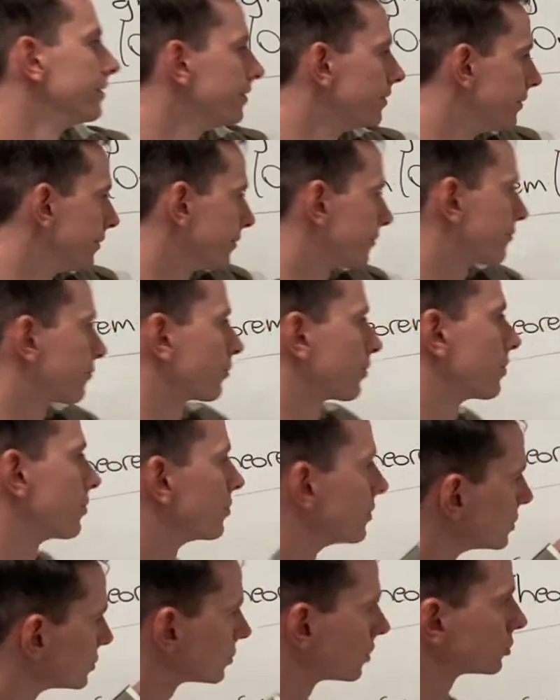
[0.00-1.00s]
Therefore,
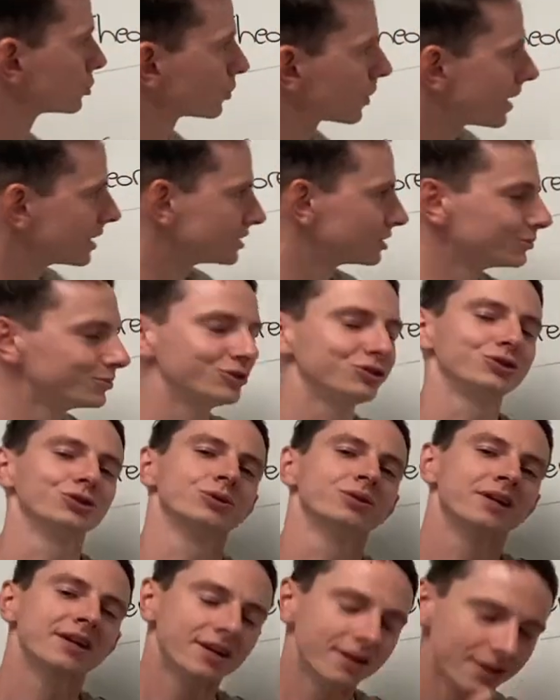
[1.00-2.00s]
this also has to be true.